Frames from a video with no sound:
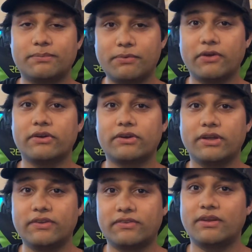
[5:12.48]
product
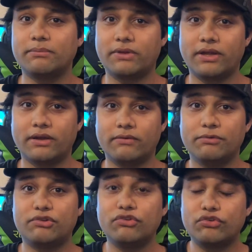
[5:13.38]
is something
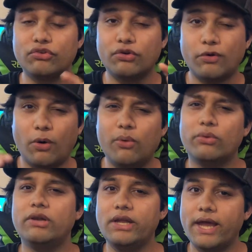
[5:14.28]
which you should
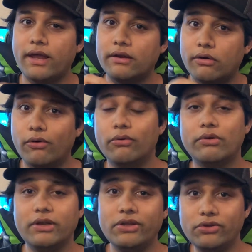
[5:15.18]
only and
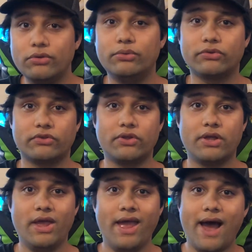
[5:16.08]
only use
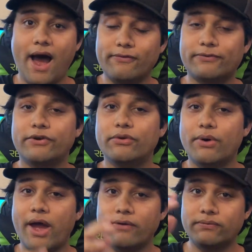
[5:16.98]
after you
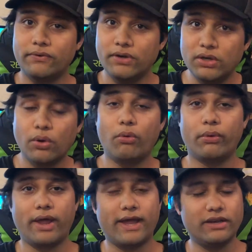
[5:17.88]
have
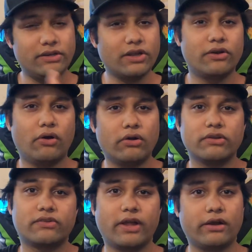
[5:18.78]
known and done all
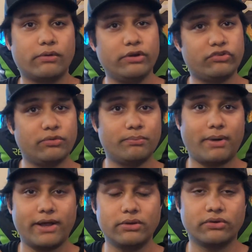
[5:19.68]
this calculation
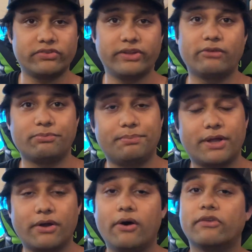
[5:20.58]
by yourself,
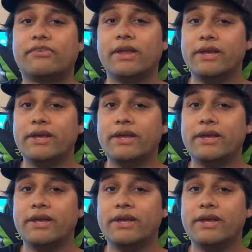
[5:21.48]
because